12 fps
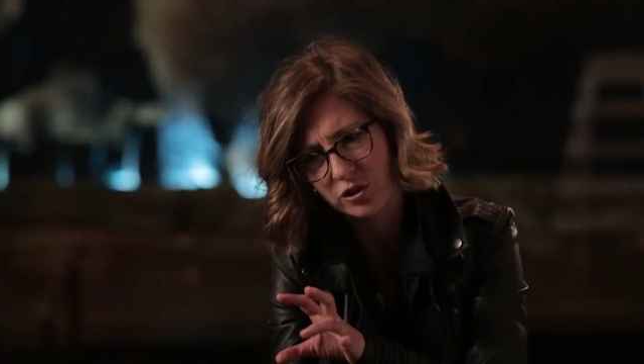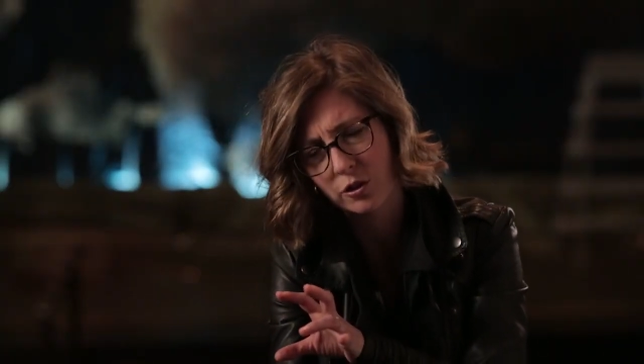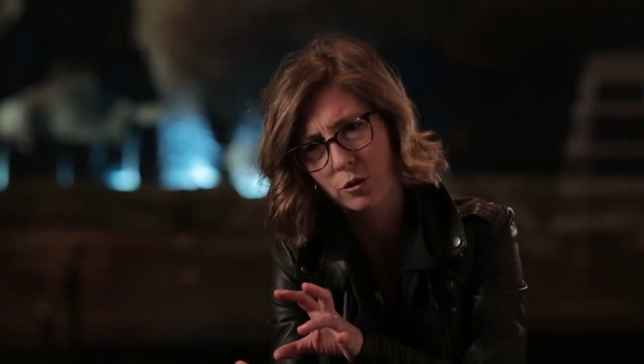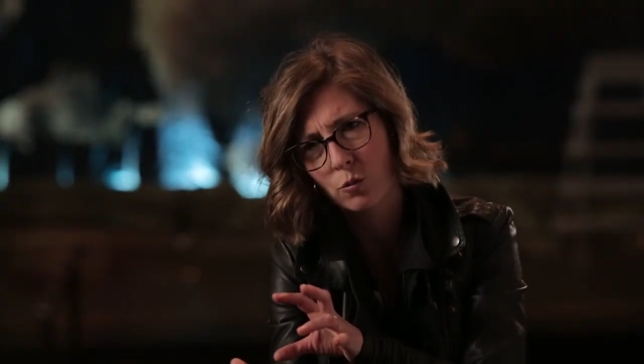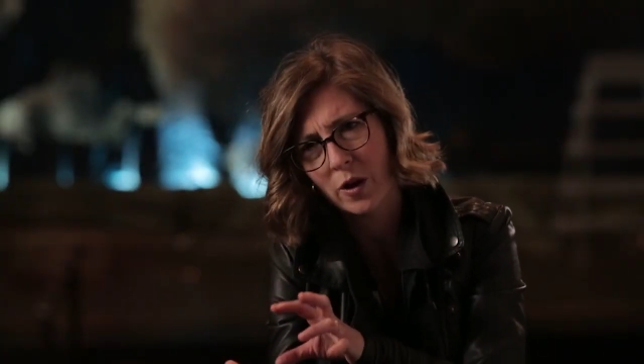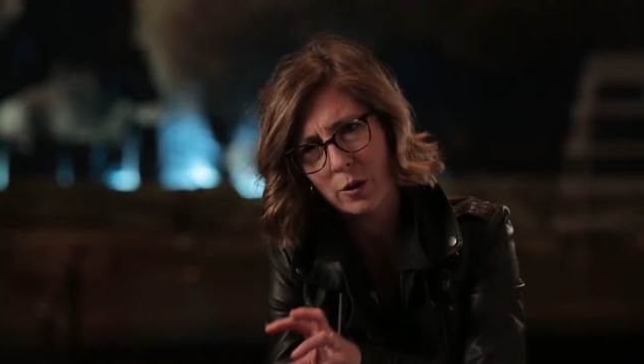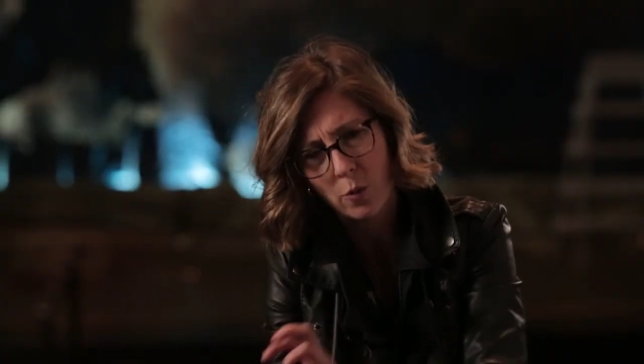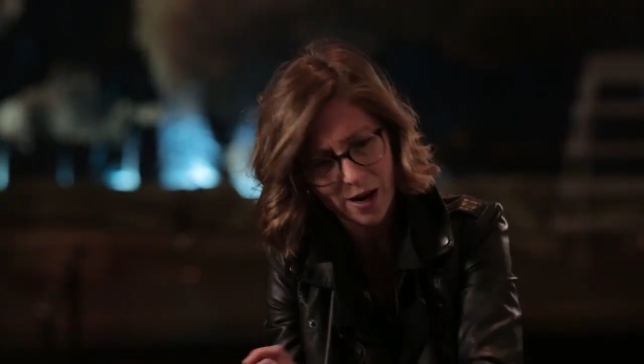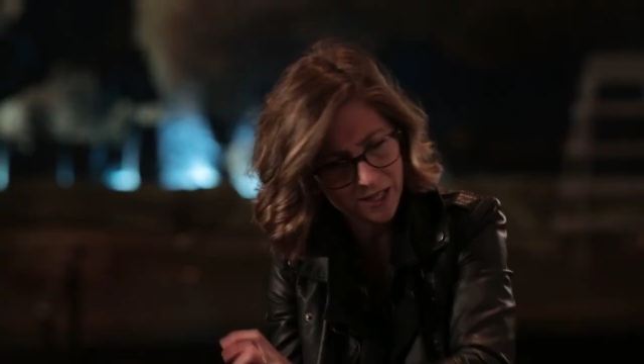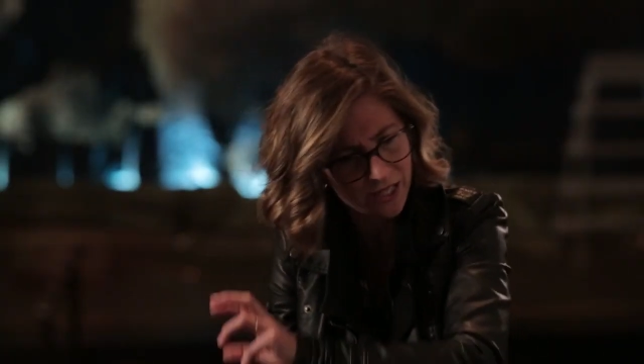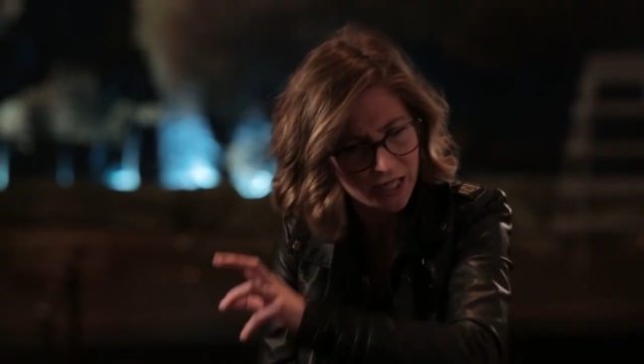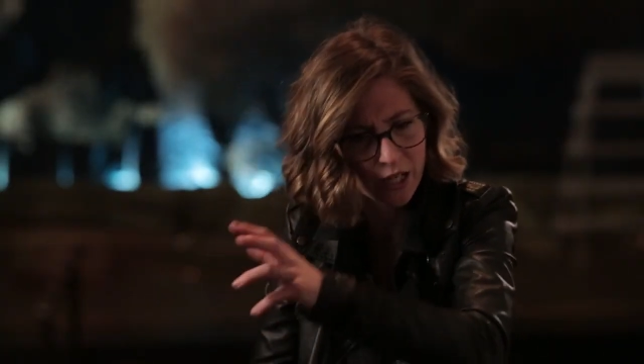a certain way.
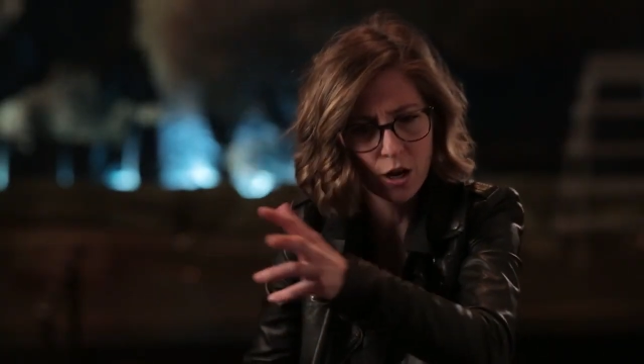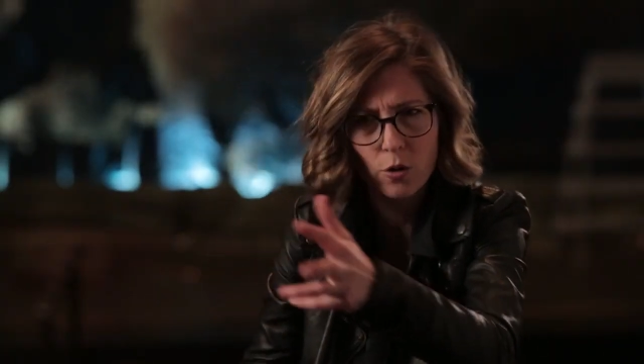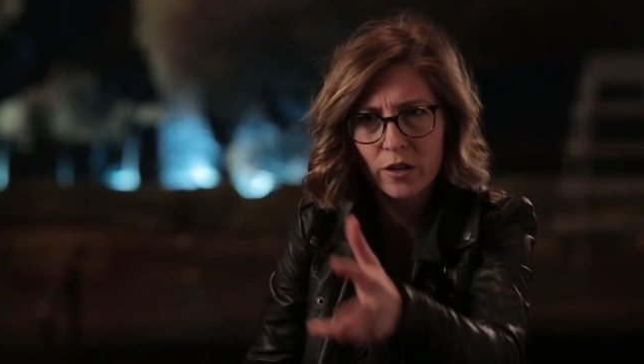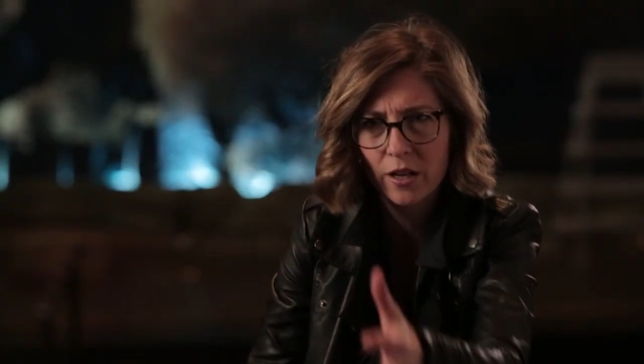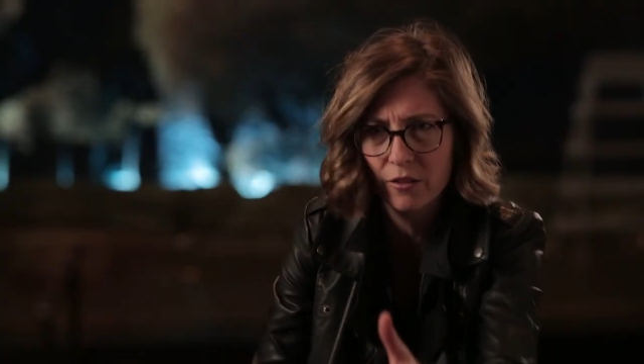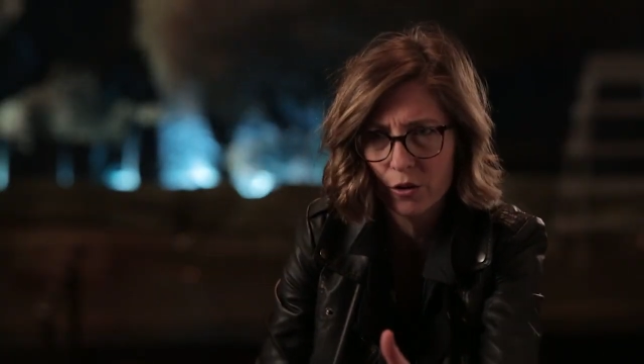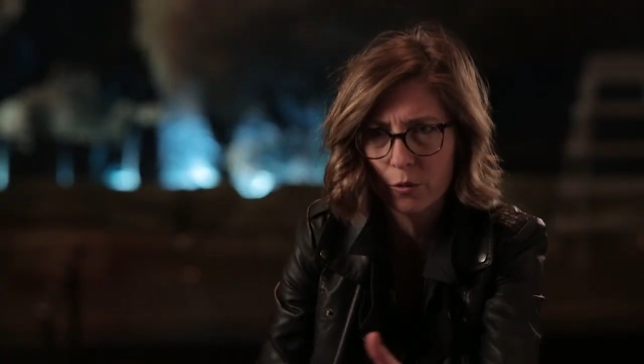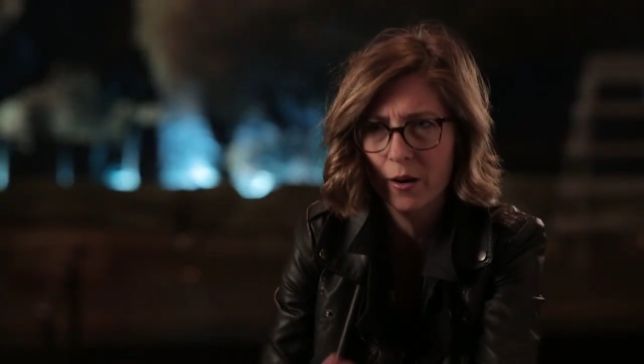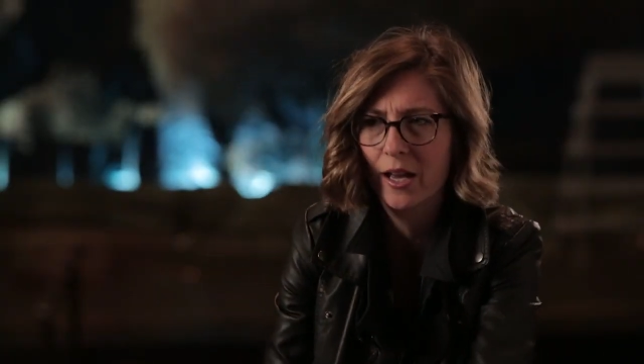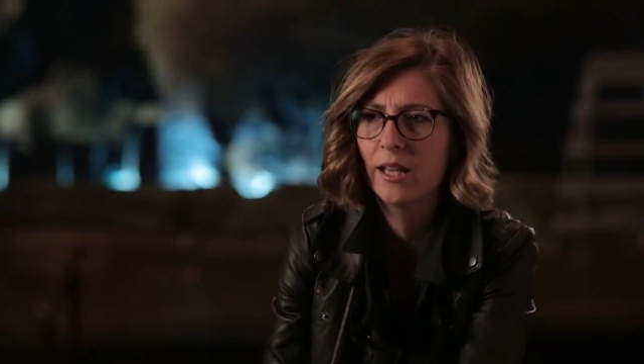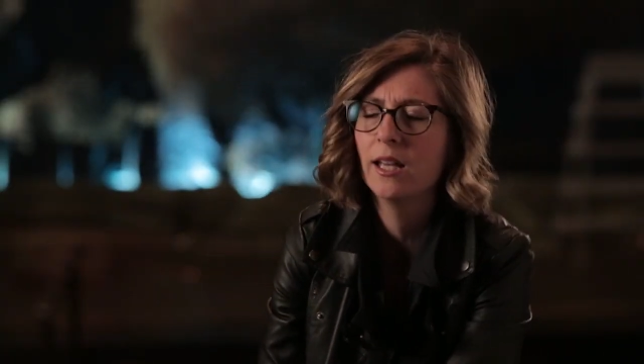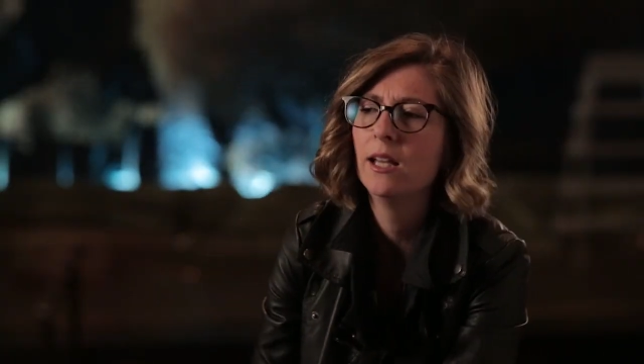Why didn't he go another
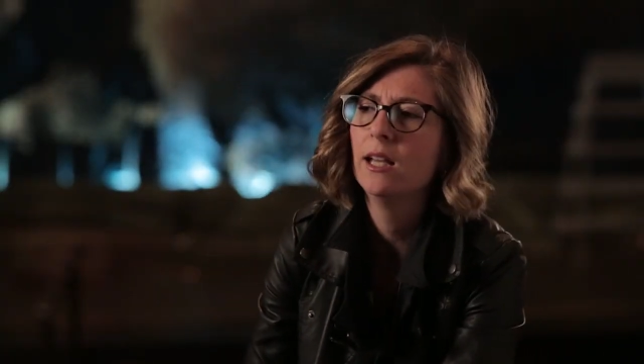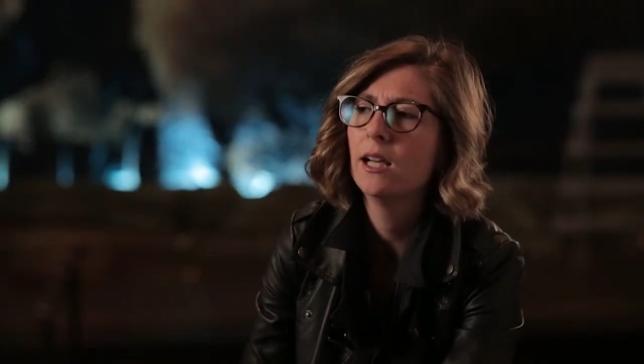way?